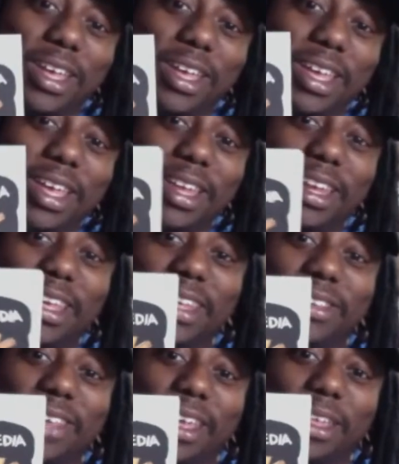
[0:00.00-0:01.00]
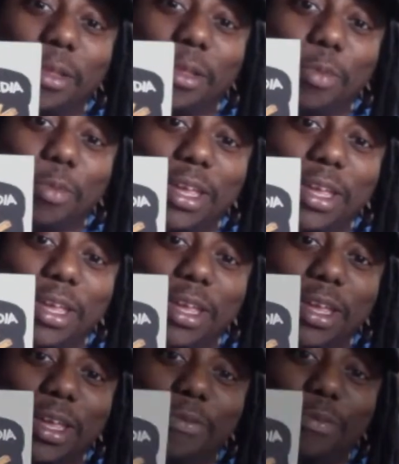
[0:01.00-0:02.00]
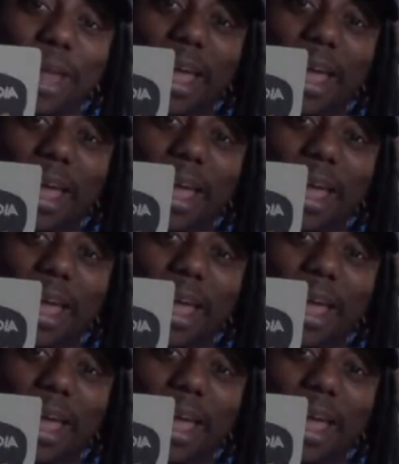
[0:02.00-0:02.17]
in the Encyclopedia of Black